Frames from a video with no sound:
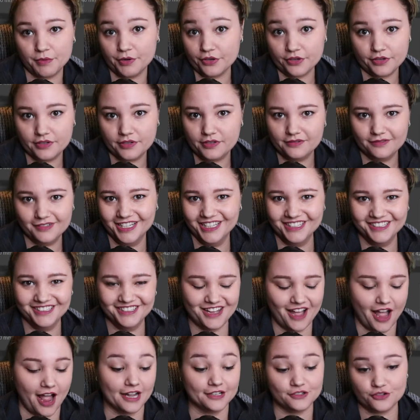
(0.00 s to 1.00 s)
book,
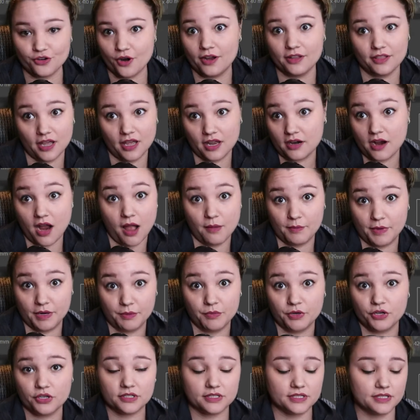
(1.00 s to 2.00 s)
I draw a lot of comic
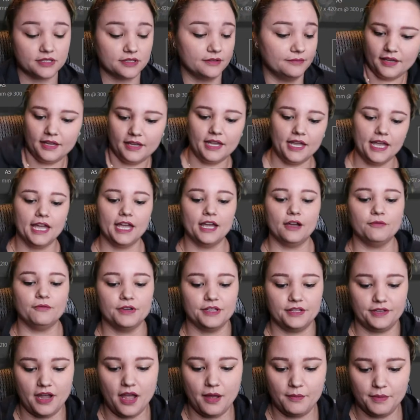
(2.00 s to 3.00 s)
books. And
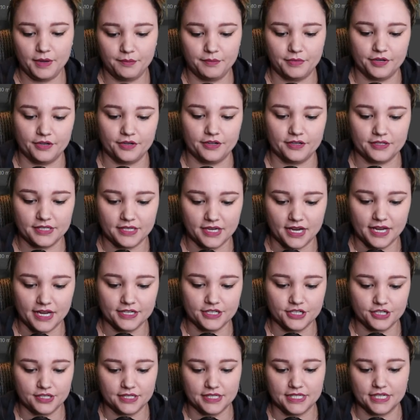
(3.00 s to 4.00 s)
with comic books, I
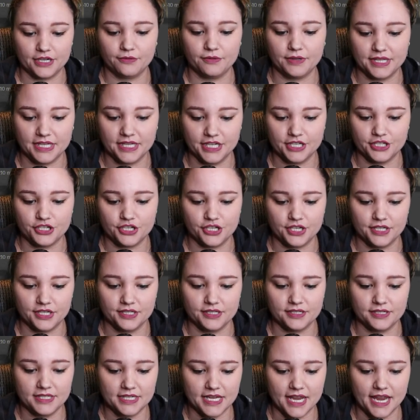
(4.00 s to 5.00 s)
just stick with
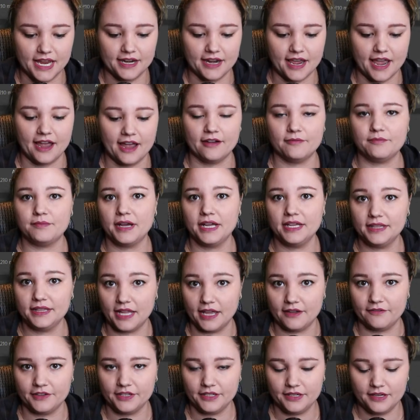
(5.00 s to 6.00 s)
inches, 8.5 by
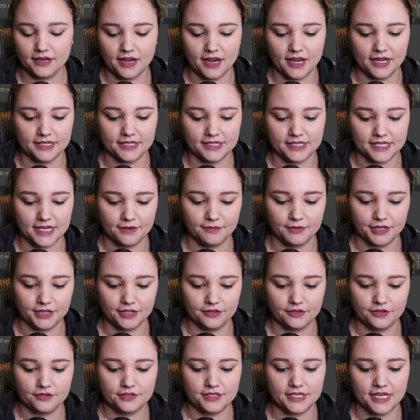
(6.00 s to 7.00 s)
11. I stay
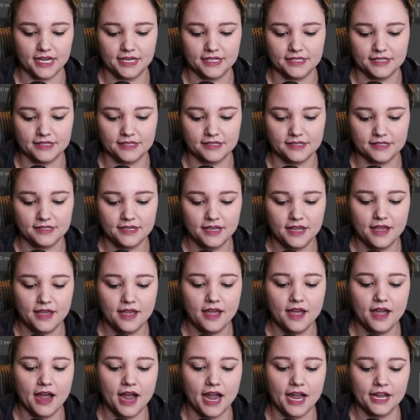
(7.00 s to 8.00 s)
within those sizes.
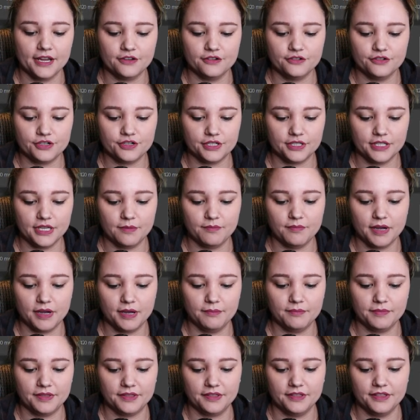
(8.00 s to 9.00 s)
I usually
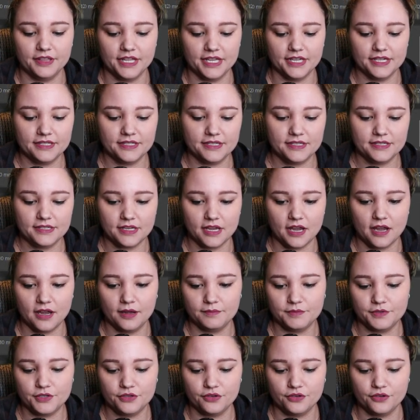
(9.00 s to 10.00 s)
bump this
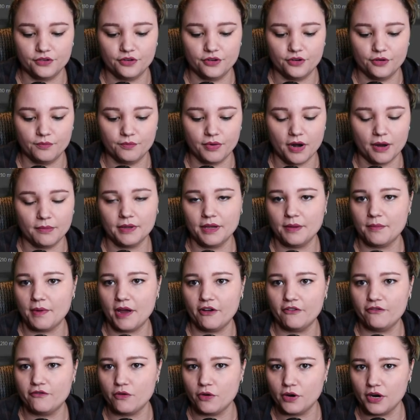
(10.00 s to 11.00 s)
up to probably
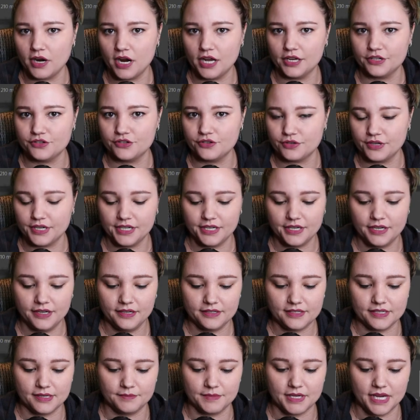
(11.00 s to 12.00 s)
about 400,
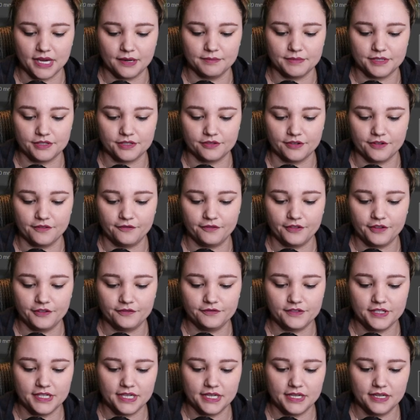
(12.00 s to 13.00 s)
sometimes
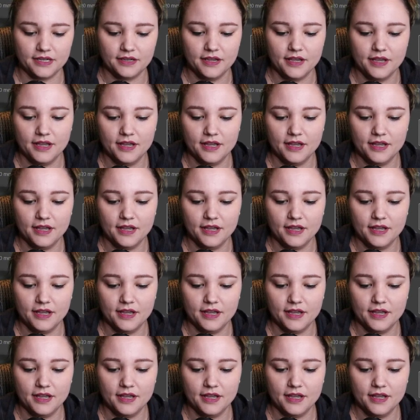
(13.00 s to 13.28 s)
350,